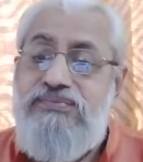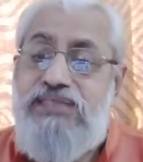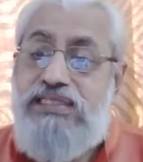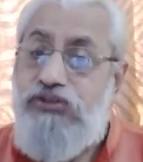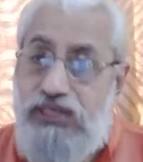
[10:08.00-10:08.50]

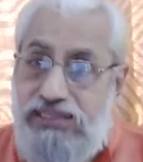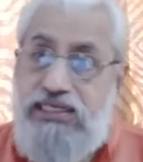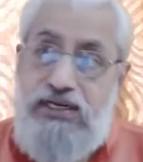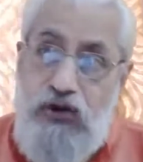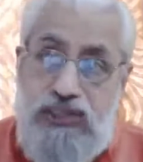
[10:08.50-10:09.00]
Then you'll get
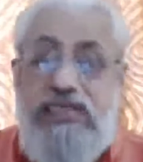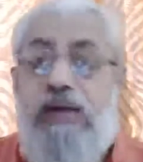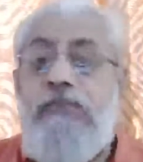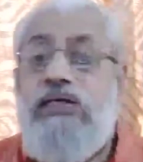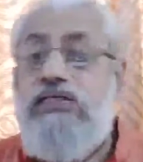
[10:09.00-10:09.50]
that
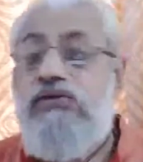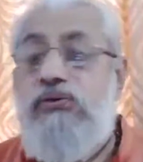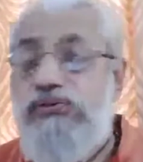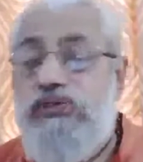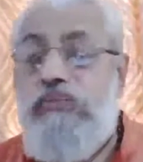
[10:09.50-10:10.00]
goddamn particle
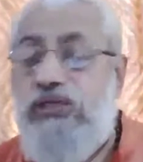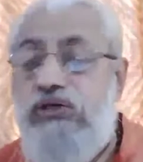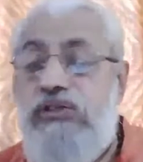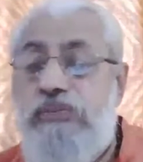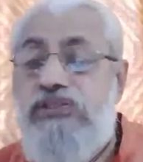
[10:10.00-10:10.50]
also coming
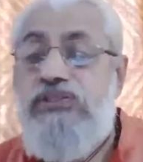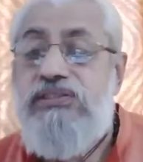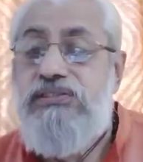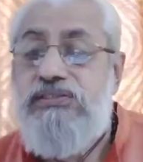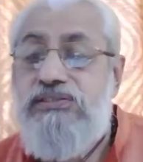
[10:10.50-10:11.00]
into the picture.